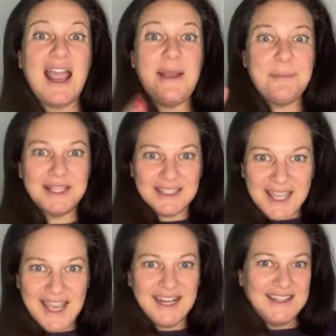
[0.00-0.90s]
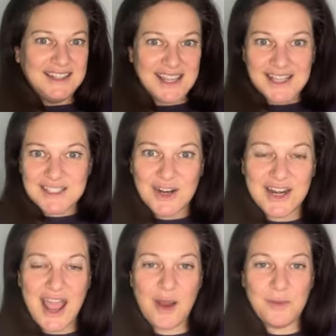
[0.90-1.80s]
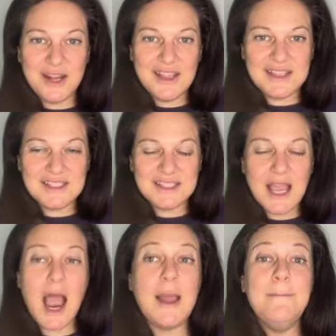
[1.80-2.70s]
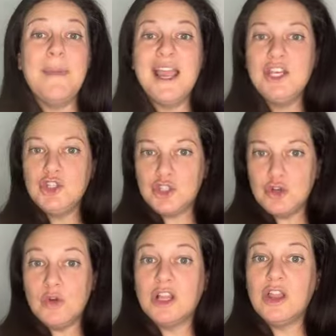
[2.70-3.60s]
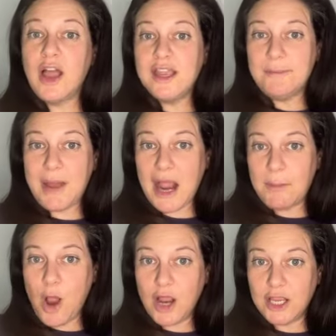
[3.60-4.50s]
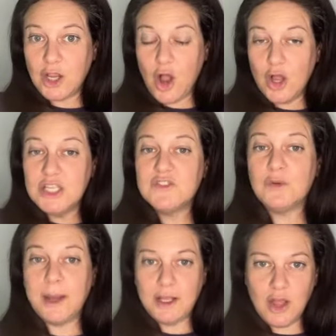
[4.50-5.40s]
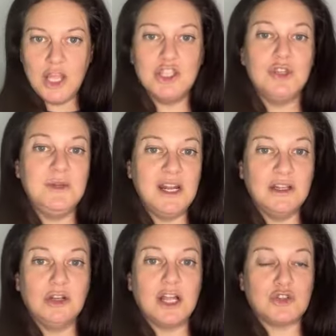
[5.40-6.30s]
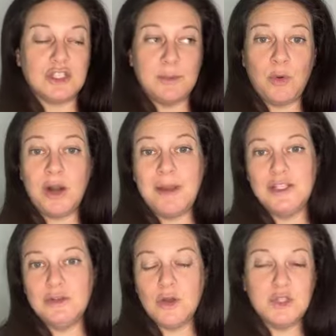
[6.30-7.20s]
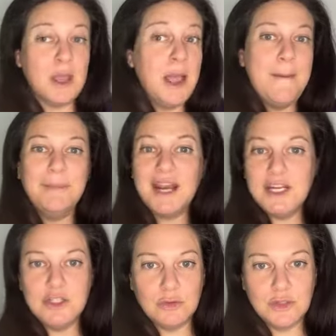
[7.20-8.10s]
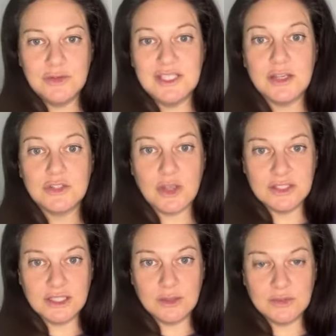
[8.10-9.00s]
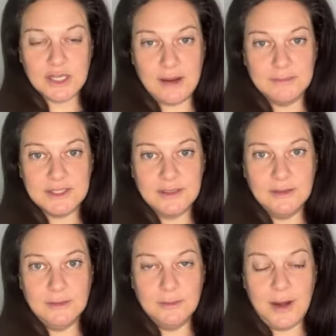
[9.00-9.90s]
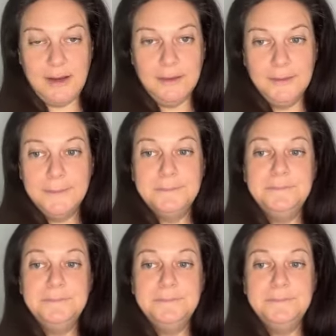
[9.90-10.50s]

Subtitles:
I plan that that's not how it is. I might do client back pocket calls for my clients who need a little extra support. I might do those, but I don't do sales calls at those times, right?